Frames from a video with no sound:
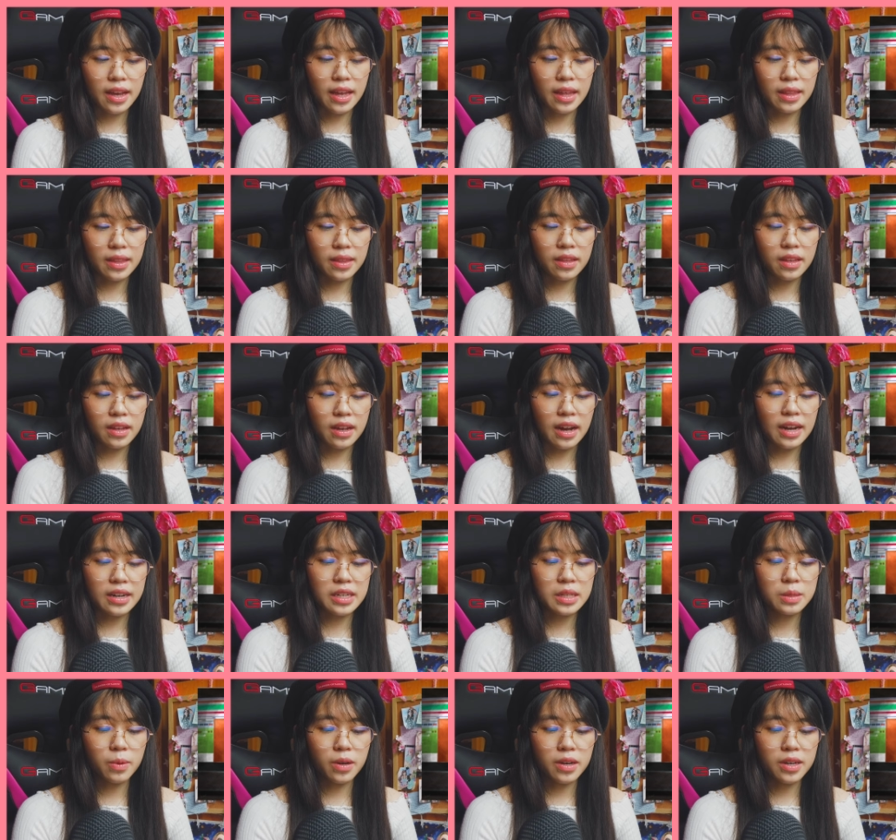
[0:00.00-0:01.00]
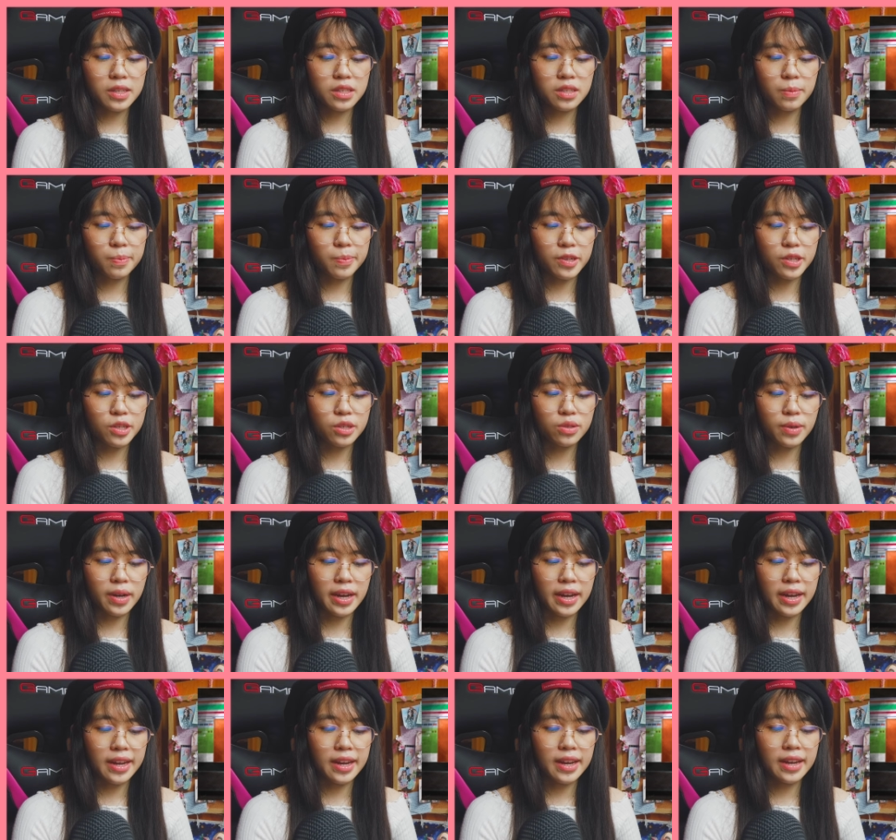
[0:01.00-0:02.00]
and I just wanted to
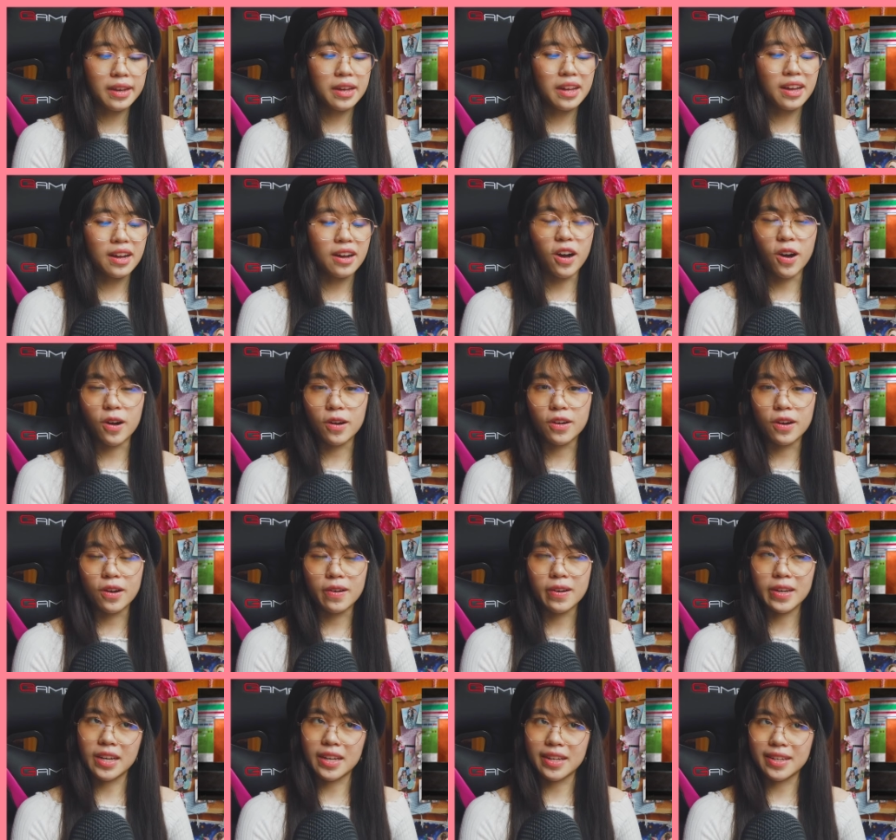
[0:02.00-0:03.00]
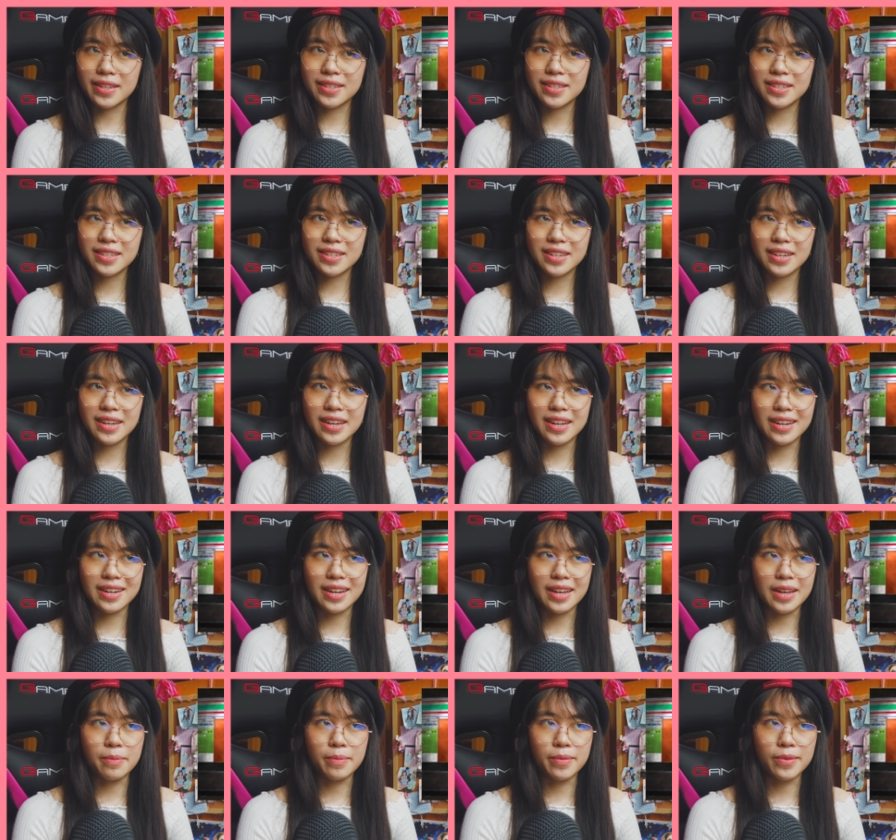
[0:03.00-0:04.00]
portray Hong Kong culture
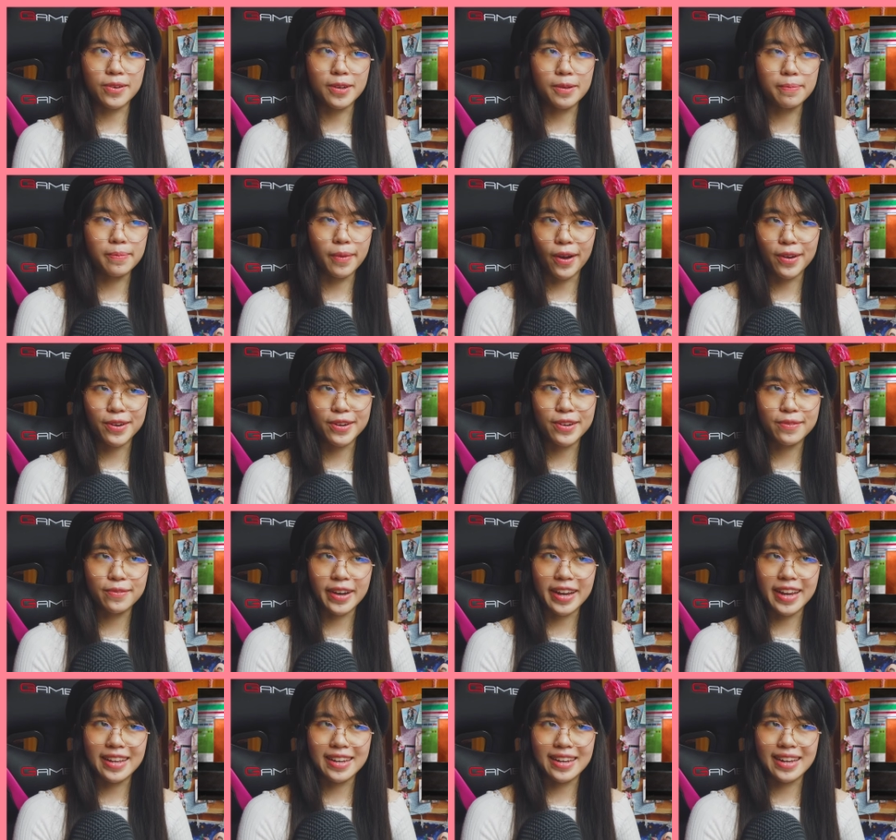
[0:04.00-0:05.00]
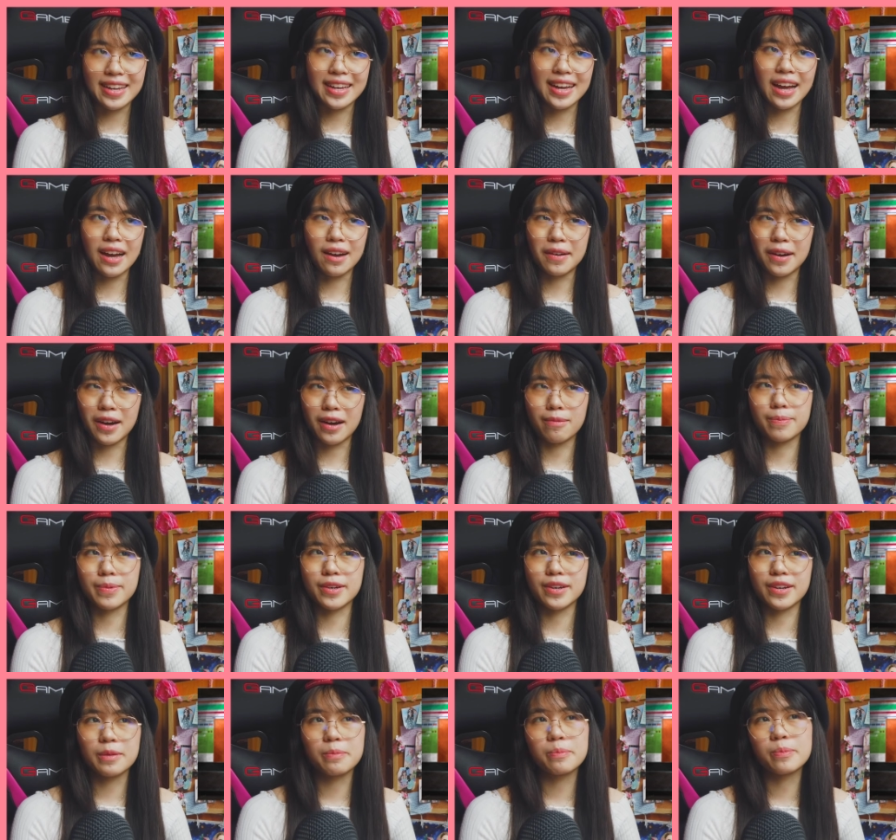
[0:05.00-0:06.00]
in a more modern way, like how
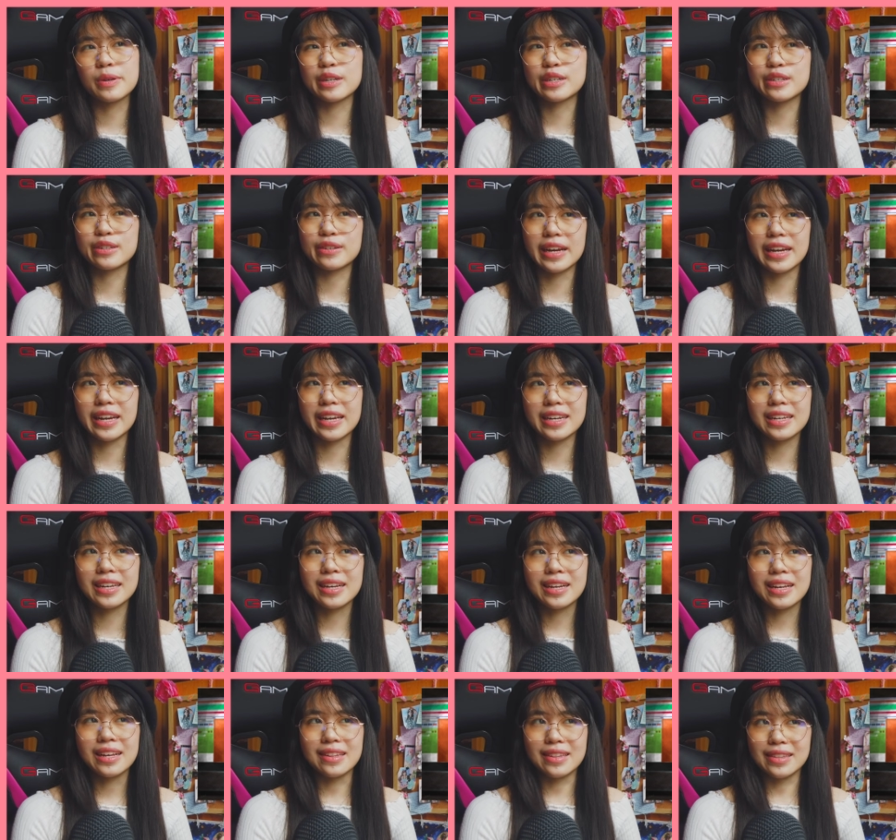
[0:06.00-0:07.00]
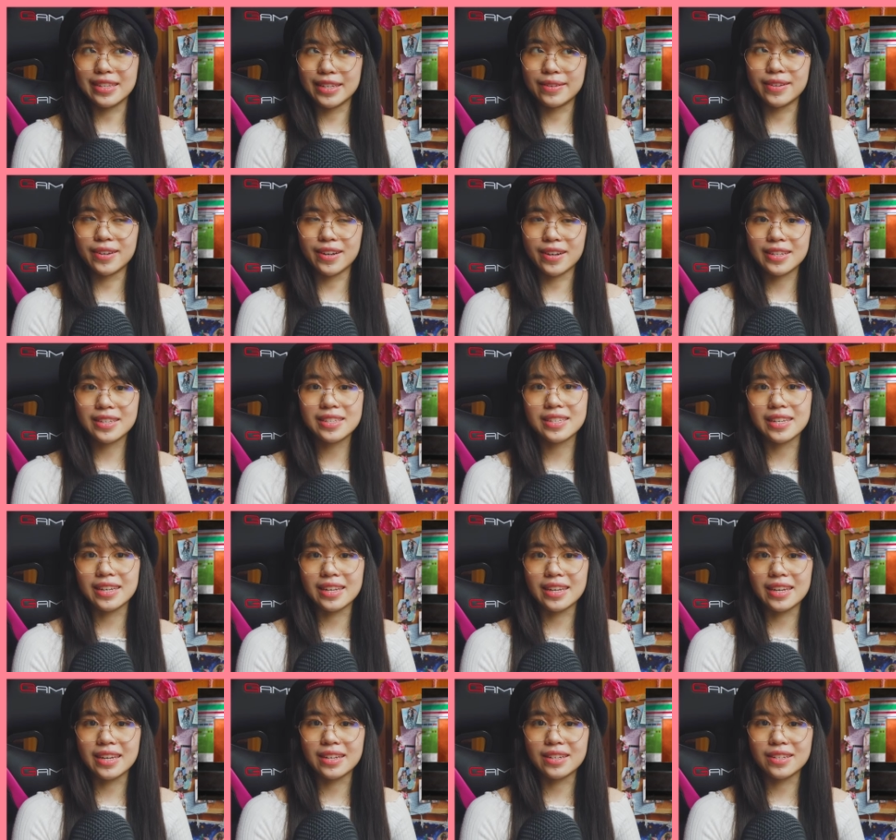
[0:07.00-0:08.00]
Hopper portrayed New York
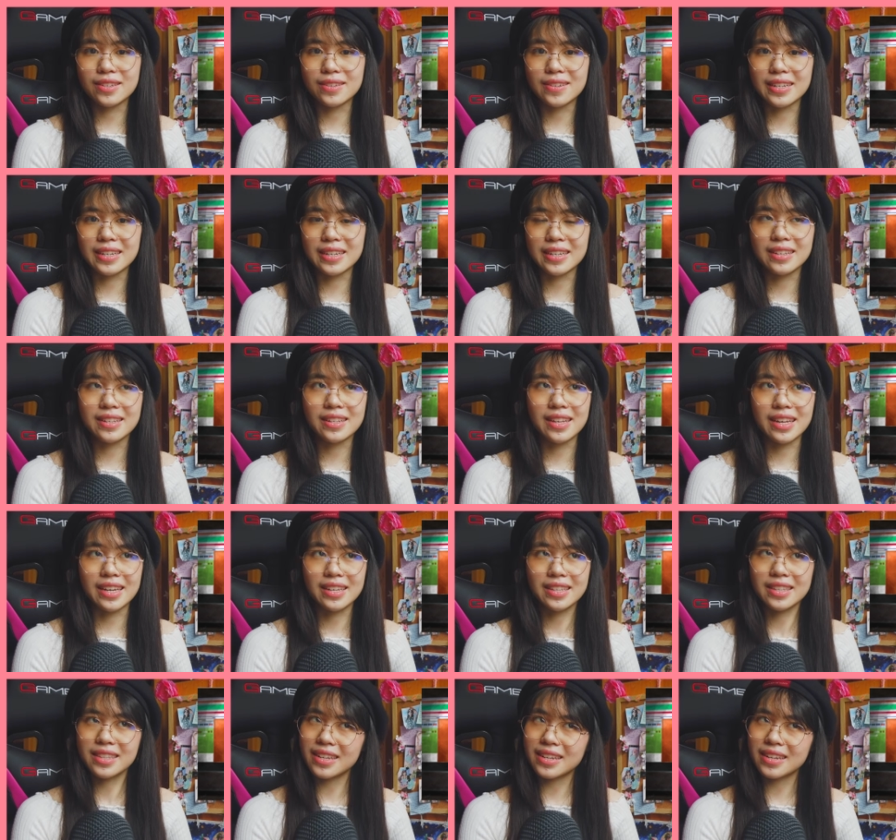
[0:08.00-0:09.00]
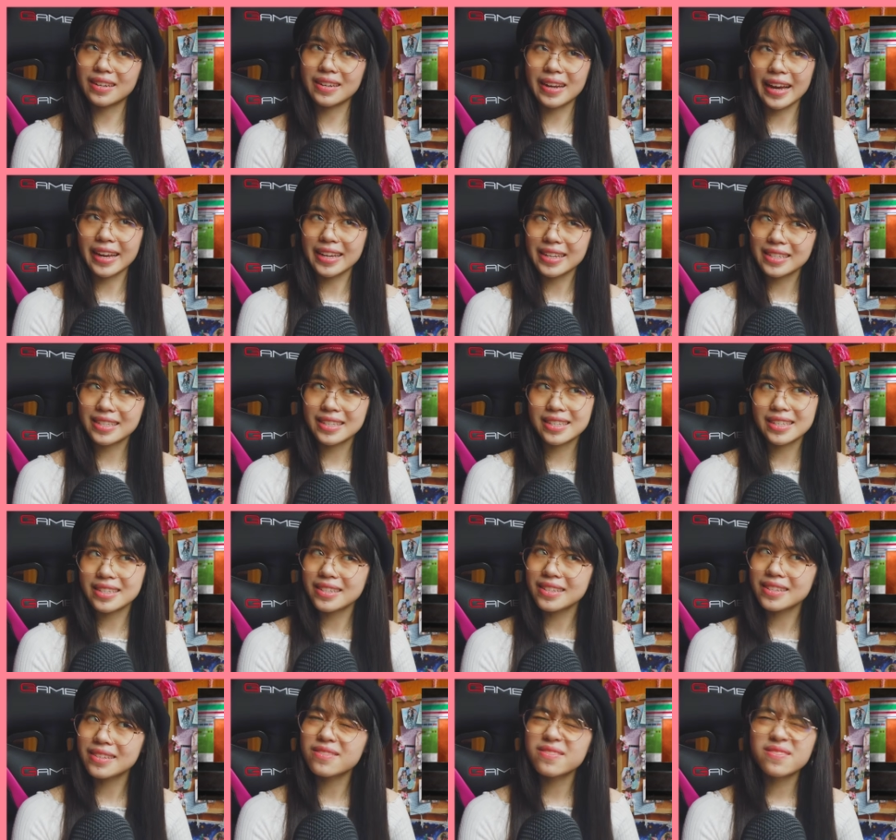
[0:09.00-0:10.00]
City during like the
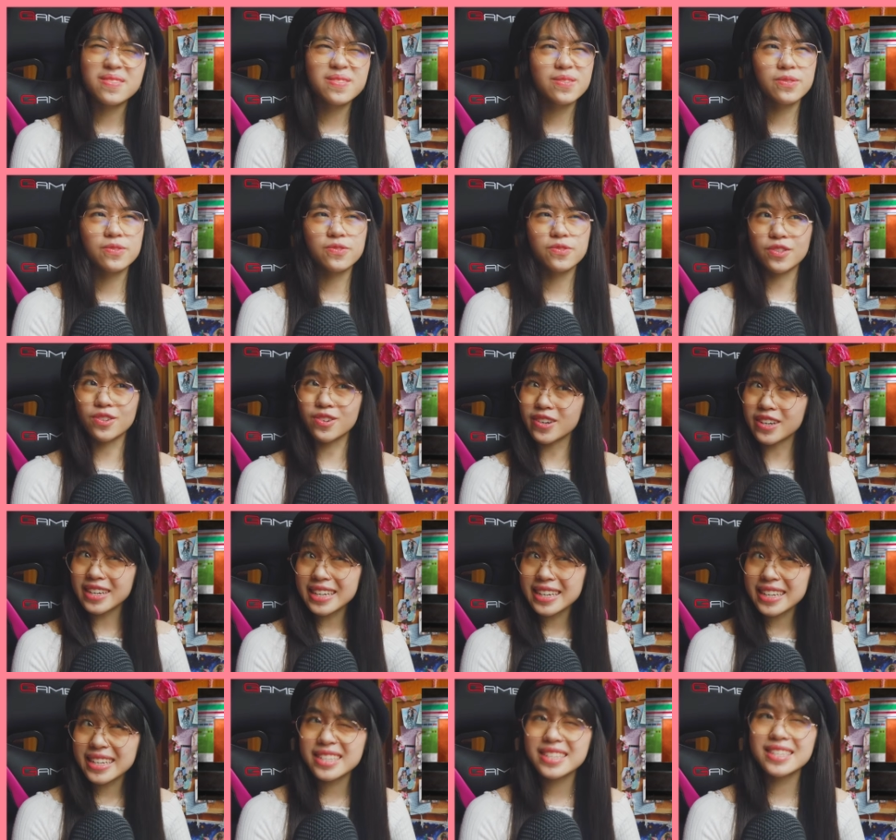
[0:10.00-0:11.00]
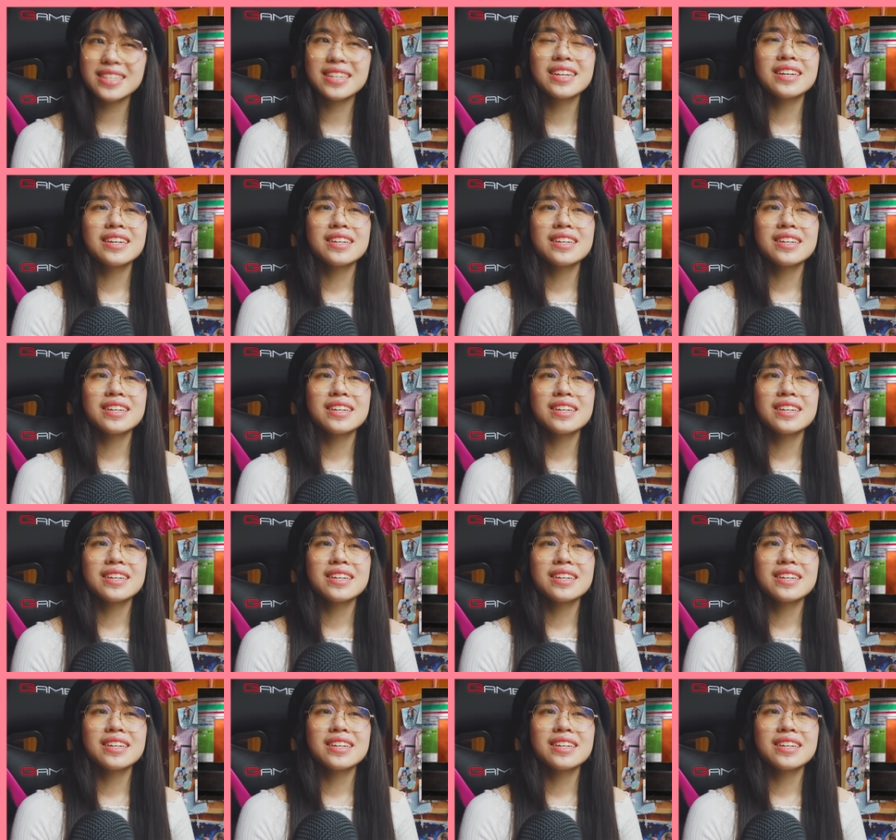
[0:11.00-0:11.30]
1940s.